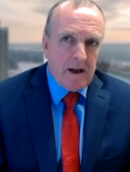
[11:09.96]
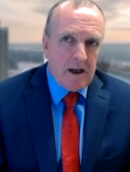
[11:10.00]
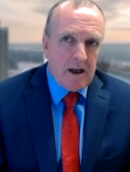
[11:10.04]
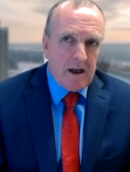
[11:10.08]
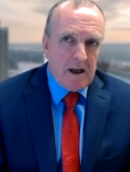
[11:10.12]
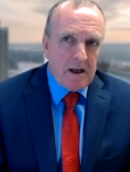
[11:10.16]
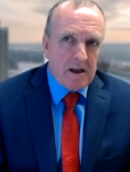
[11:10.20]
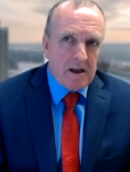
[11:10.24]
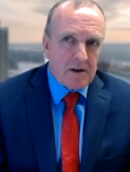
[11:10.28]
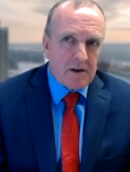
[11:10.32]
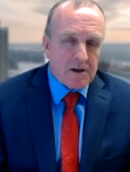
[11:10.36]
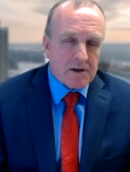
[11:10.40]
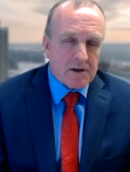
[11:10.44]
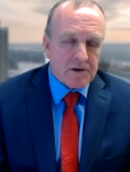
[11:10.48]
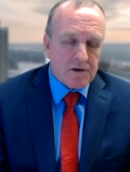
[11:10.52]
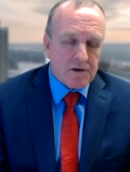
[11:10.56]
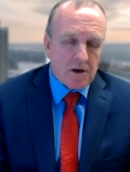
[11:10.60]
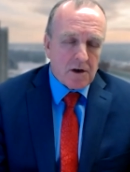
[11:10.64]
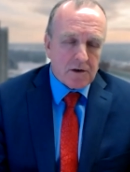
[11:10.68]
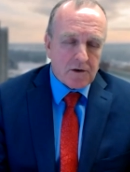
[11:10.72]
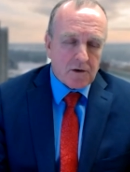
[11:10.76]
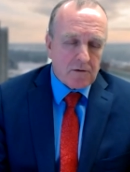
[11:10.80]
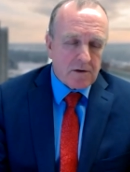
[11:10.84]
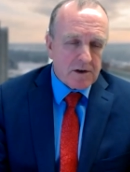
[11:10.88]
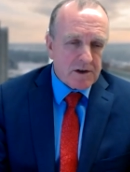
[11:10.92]
And as
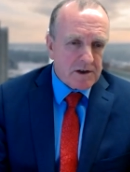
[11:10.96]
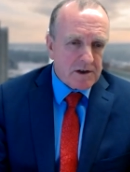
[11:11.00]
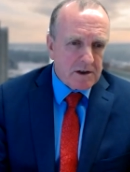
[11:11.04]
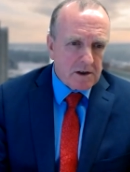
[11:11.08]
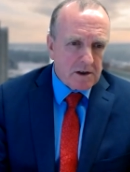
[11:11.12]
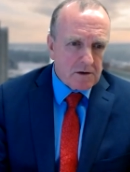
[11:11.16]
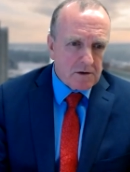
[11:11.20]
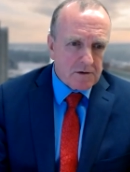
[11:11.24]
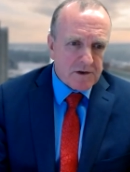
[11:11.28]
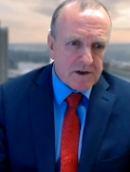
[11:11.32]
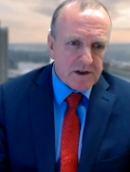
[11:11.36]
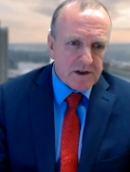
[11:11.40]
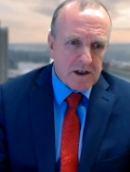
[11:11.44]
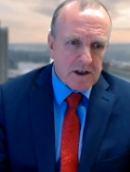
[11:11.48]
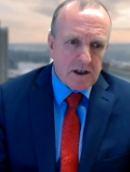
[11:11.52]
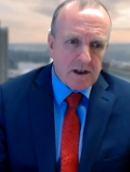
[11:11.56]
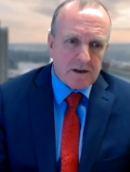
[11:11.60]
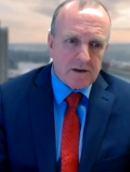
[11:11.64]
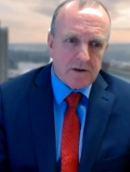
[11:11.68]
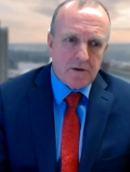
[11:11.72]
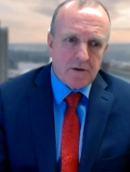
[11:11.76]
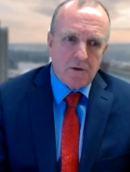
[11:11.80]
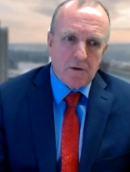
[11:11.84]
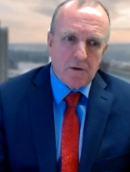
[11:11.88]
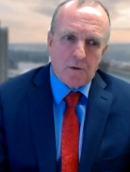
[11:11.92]
Doctor Crestanello
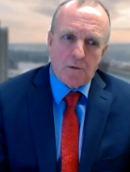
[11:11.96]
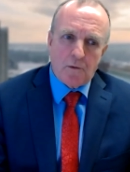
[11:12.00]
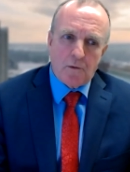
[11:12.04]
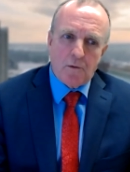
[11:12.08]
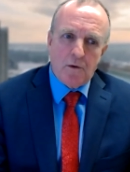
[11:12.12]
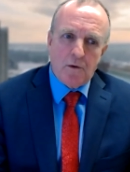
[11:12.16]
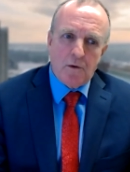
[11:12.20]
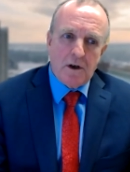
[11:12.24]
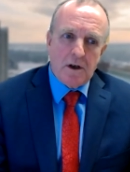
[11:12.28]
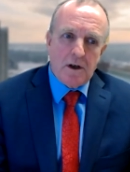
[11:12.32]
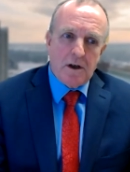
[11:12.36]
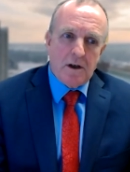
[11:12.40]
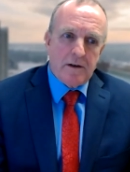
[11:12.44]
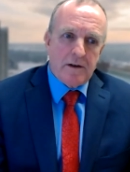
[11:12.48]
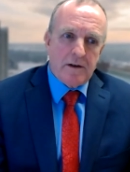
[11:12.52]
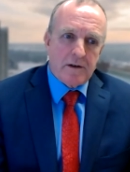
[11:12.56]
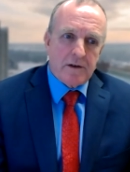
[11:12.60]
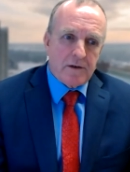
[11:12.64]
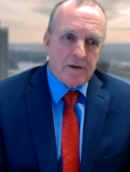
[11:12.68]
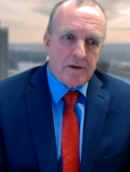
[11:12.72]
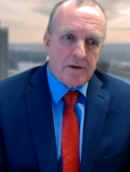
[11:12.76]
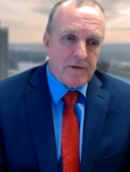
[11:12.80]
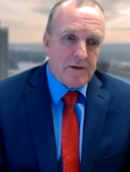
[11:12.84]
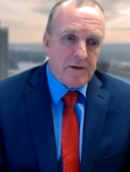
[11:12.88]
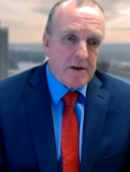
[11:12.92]
said, you know, the,
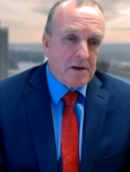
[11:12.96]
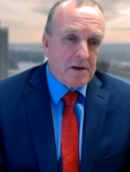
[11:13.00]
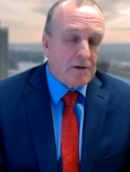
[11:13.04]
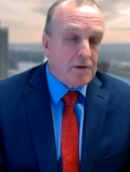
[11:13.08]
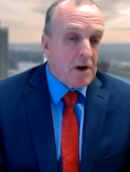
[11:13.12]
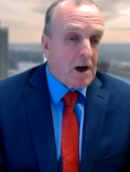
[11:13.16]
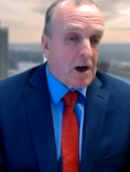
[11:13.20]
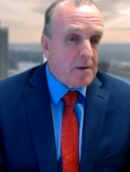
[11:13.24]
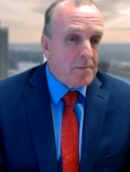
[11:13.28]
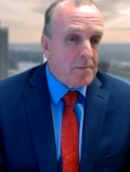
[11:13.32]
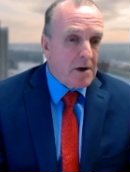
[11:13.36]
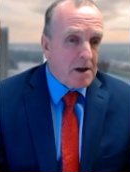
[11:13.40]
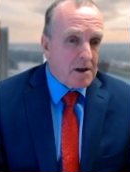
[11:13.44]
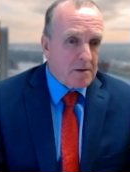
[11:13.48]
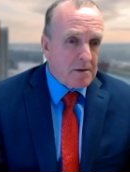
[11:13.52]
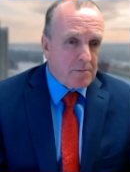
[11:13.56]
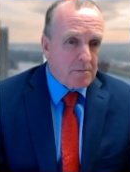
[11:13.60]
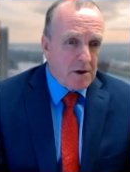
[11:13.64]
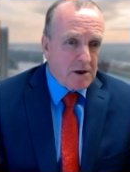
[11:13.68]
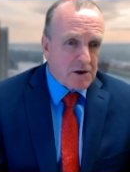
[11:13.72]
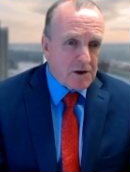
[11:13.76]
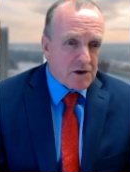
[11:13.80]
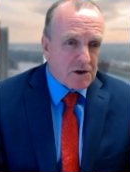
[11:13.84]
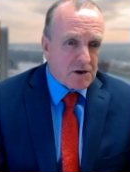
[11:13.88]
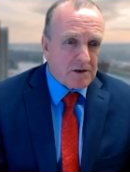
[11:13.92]
the diabetic
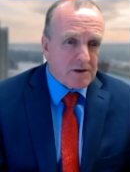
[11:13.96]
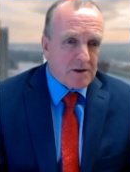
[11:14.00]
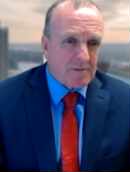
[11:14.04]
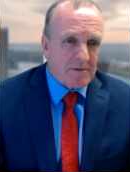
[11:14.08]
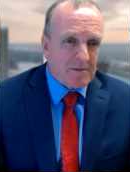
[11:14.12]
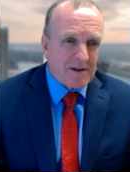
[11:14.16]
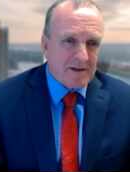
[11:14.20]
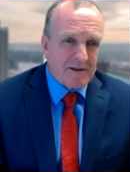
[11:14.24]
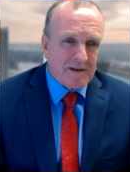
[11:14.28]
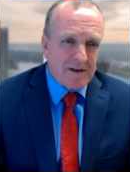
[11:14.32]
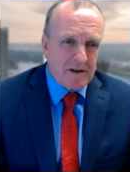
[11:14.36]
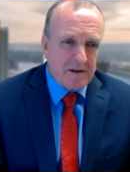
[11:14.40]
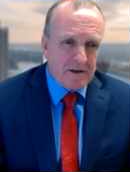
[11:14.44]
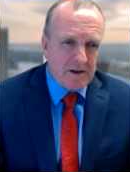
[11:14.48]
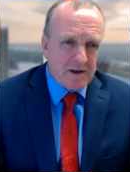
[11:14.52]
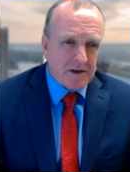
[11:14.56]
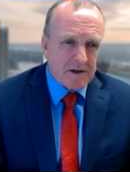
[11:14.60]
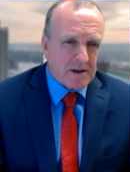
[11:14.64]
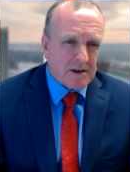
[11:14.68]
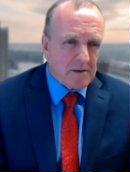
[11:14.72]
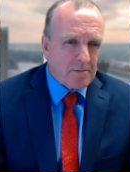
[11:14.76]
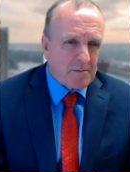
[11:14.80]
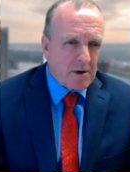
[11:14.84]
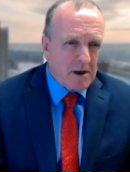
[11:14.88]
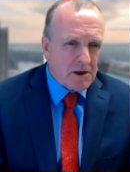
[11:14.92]
patients, I mean, they, these
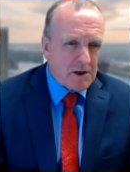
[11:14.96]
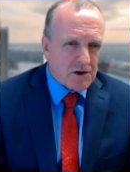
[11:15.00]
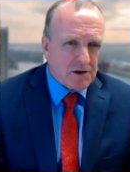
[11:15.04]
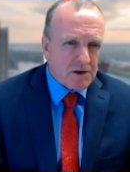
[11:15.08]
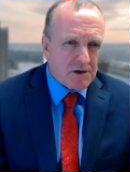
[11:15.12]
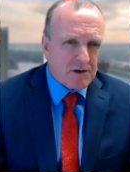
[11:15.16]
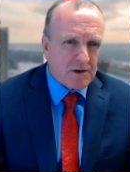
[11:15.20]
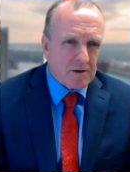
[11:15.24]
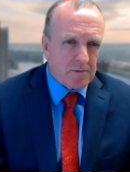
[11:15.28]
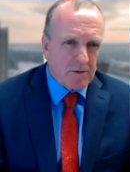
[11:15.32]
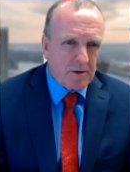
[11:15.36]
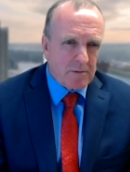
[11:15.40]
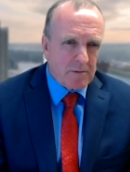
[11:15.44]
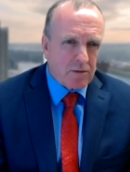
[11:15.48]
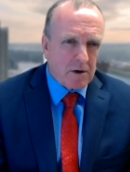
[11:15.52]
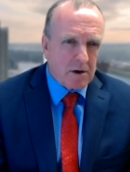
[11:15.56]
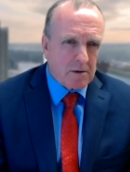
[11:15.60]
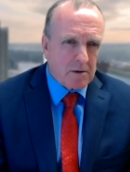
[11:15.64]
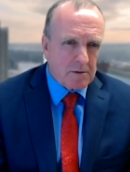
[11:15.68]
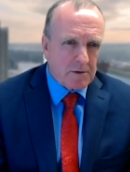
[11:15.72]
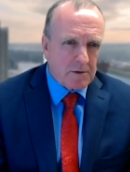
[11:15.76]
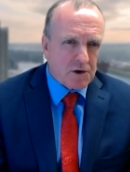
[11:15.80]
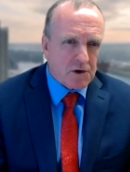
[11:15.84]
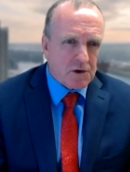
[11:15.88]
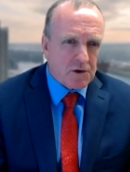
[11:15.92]
are the patients that we
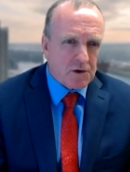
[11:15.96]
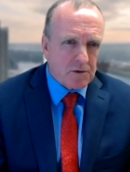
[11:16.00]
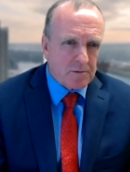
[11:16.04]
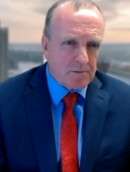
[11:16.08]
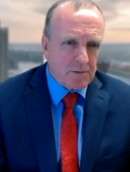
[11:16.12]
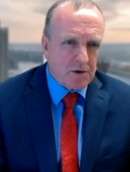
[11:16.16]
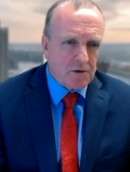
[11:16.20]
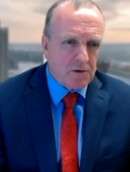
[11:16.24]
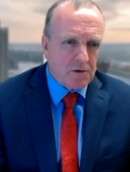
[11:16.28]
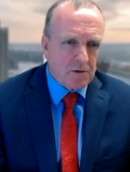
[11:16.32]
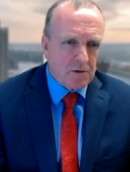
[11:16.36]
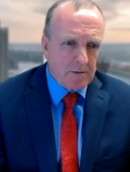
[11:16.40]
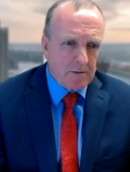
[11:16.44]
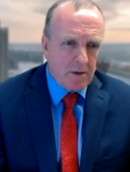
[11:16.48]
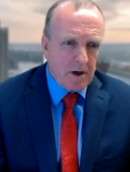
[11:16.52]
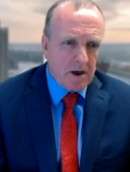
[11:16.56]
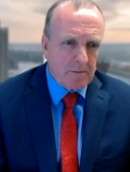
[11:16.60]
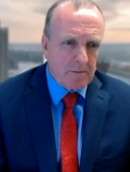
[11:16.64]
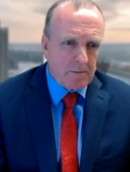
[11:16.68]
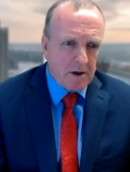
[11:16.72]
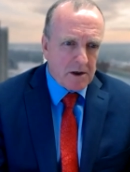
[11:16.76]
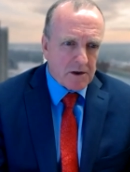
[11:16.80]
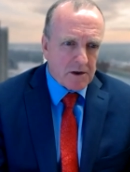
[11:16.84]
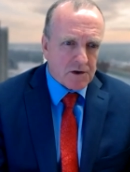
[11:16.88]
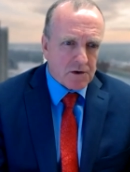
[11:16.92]
probably should be doing
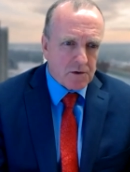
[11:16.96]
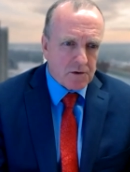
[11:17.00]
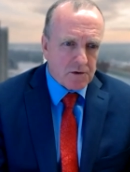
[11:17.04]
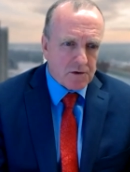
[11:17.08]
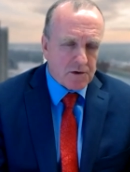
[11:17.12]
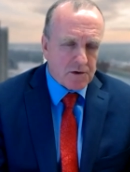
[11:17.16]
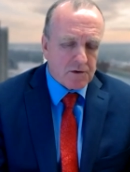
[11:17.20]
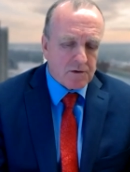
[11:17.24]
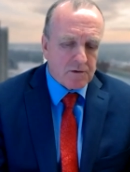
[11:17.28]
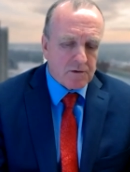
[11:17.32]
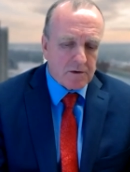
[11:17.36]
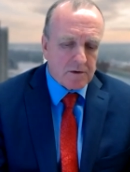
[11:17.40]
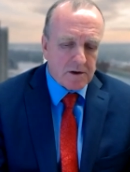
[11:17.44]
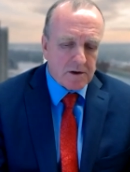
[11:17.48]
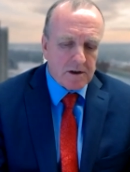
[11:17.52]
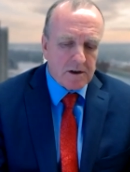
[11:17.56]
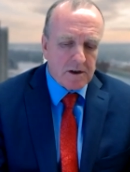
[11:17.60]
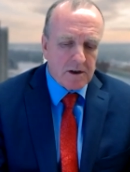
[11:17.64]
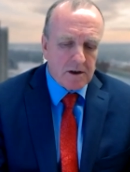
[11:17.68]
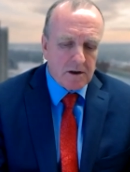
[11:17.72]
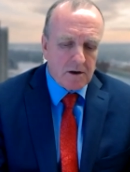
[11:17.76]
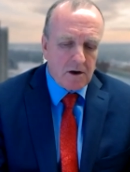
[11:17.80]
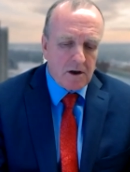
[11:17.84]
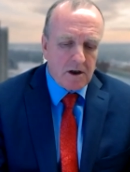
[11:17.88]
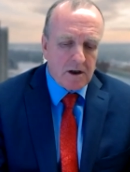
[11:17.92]
bypass surgery
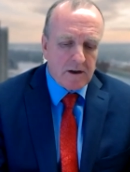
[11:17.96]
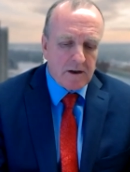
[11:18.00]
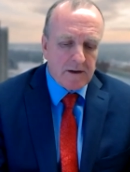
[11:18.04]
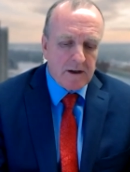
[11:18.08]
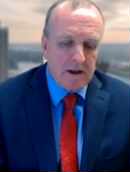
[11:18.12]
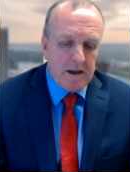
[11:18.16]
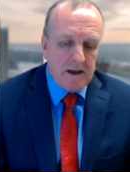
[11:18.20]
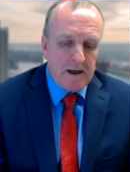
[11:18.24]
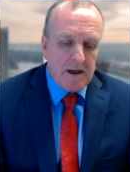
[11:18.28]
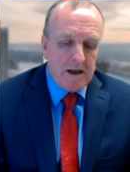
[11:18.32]
uh, on.